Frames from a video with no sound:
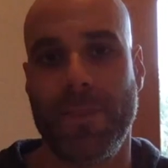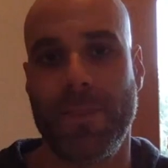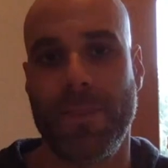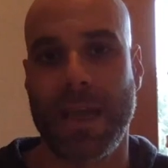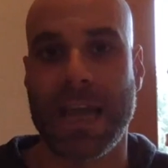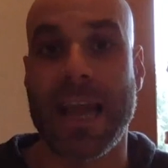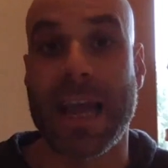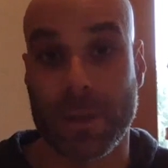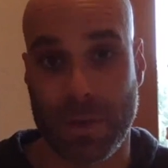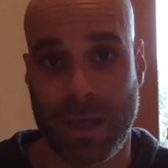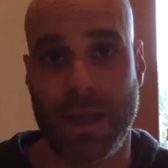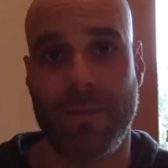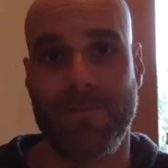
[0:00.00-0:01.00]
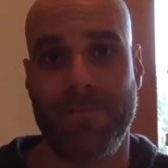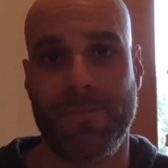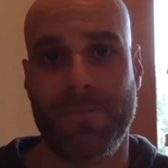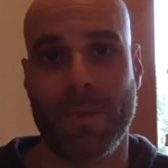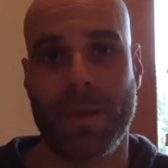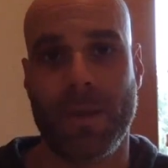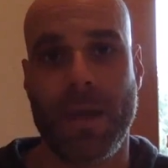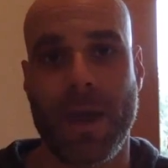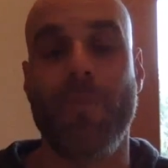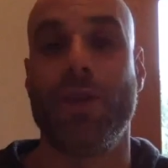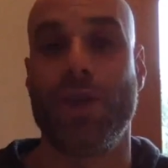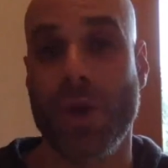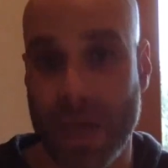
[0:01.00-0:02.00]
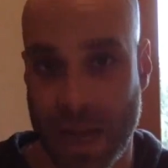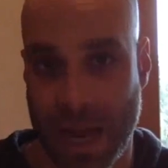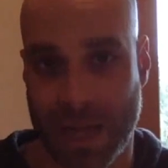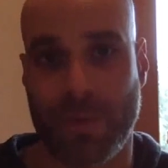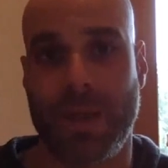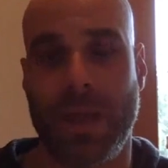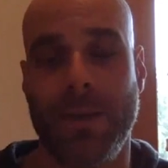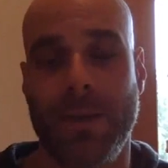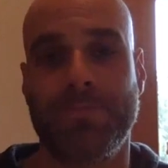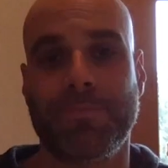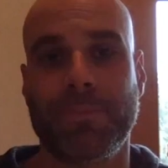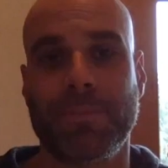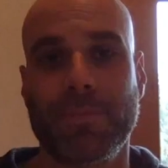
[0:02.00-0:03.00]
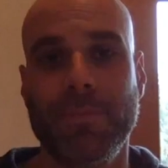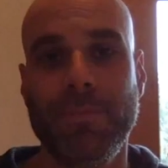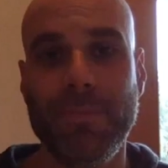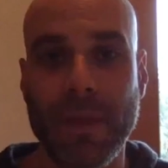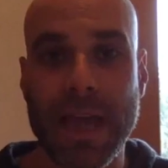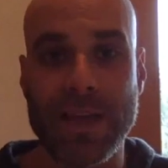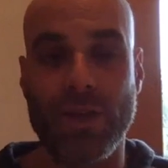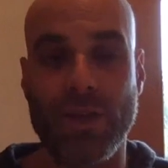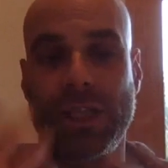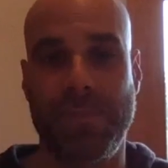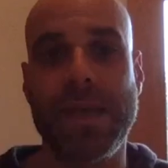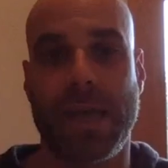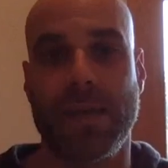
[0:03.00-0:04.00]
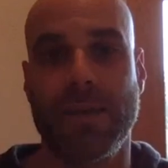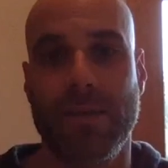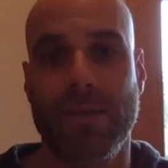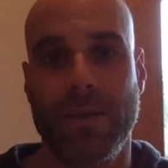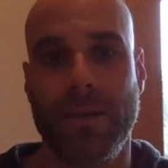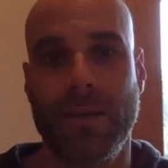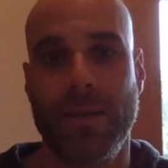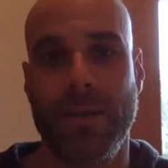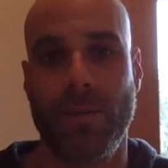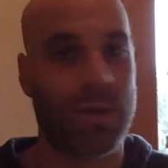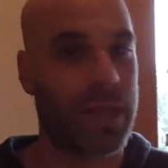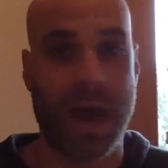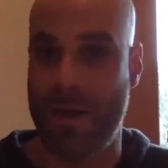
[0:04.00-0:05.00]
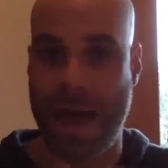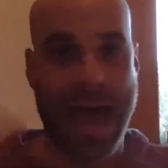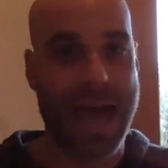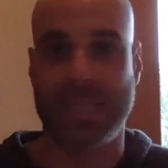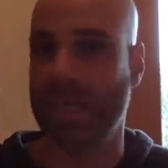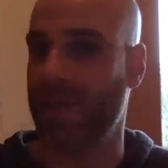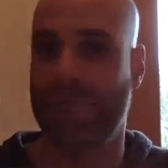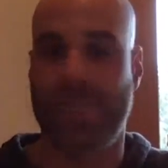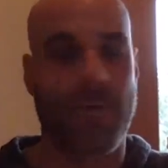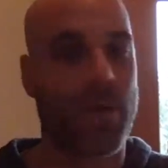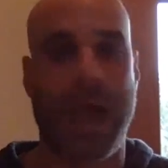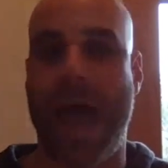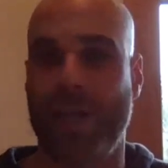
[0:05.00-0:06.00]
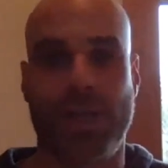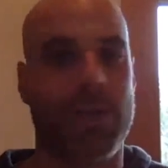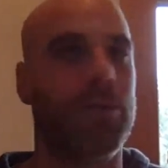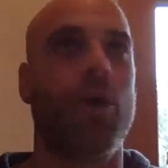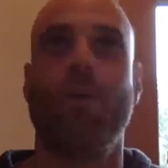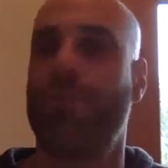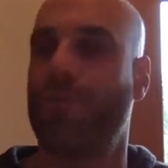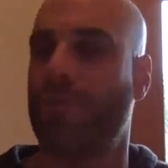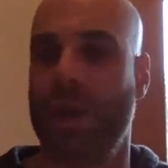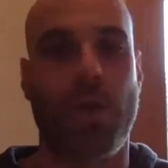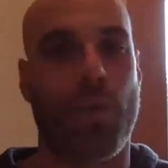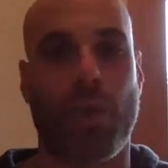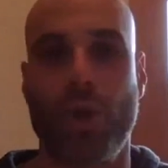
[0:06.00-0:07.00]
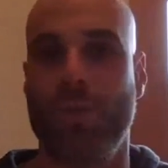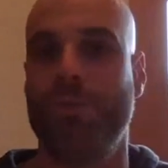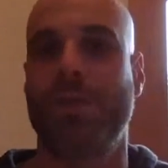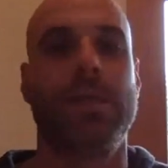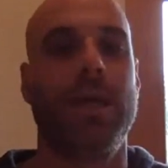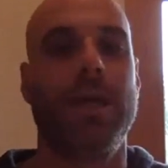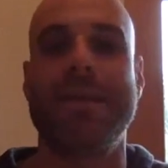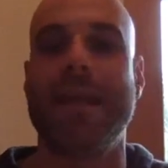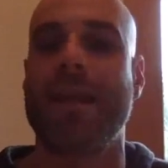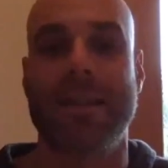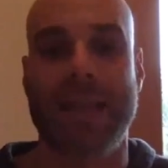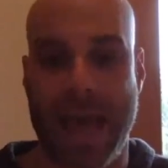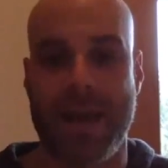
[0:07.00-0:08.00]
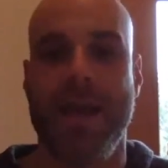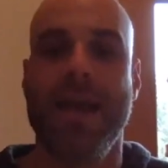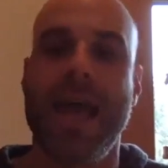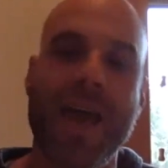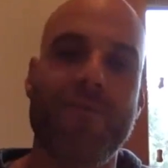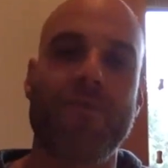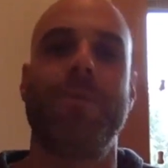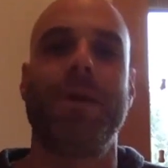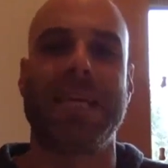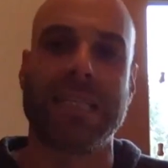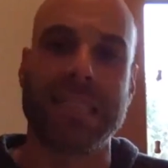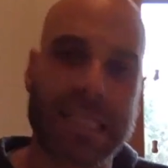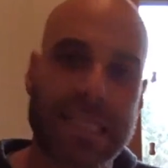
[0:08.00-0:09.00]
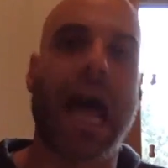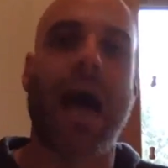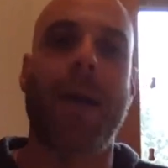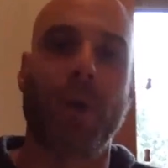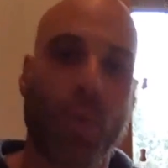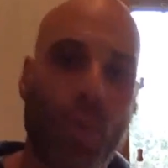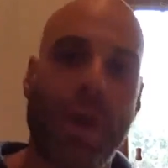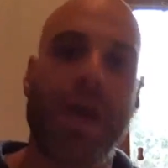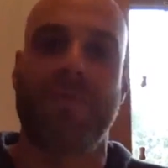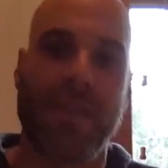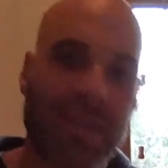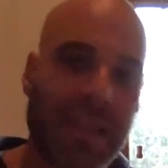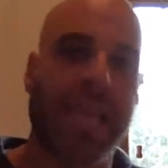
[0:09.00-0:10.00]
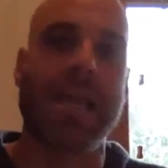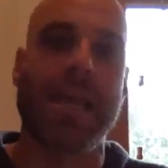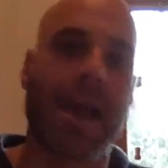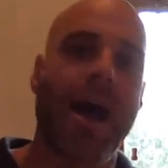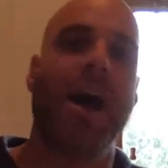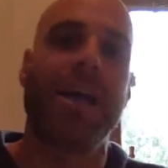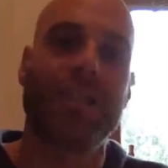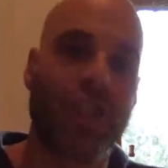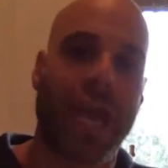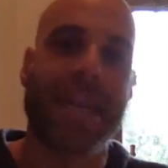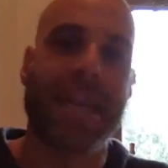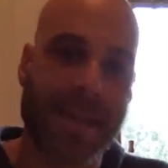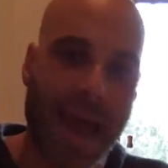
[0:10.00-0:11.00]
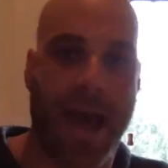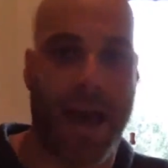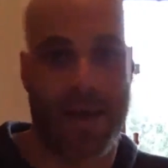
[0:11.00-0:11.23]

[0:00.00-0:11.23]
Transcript: Connect with it. When you connect with it and you speak it without asking for action, no free groups, none of that. Everybody stop with the agenda.